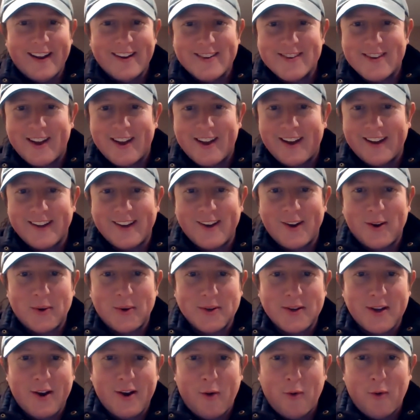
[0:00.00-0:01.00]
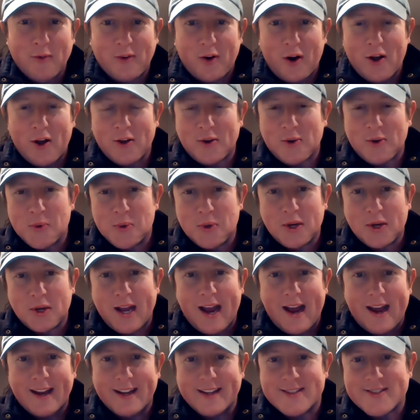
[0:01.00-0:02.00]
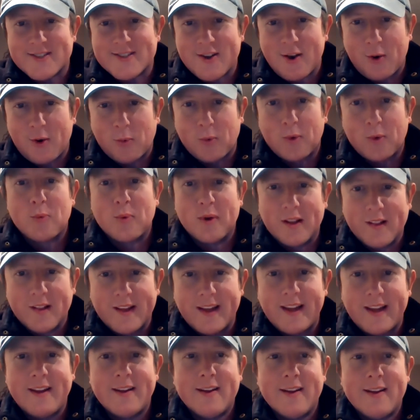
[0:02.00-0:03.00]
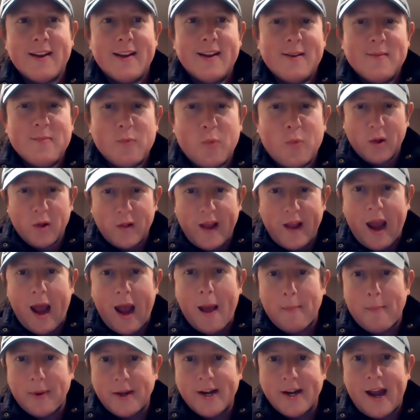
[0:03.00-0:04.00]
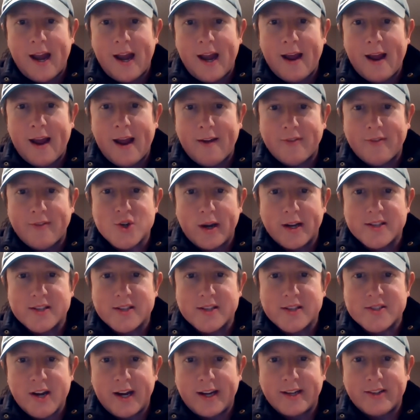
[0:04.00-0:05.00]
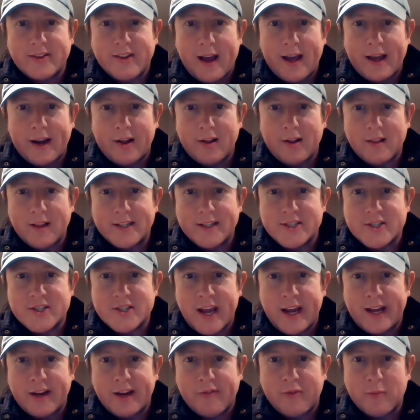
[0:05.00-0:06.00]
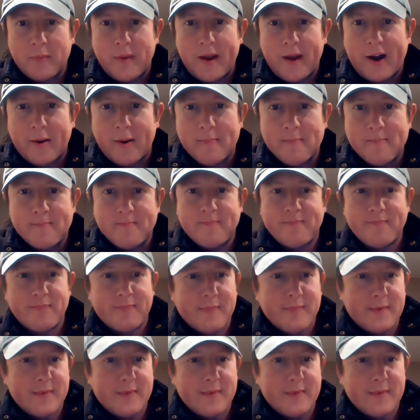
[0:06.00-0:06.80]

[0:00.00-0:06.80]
and uh, you know, an overall cool guy. So we're really really happy to have you join us tonight, Todd. I'll let you take it from there.